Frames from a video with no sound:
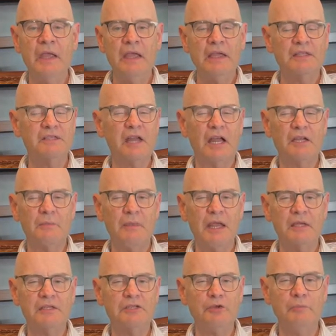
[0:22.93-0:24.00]
It's not
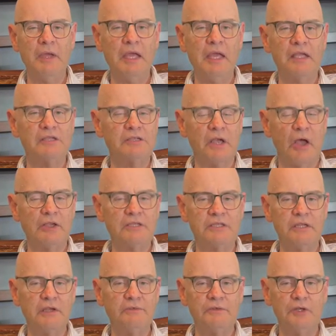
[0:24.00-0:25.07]
meant to be exhaustive,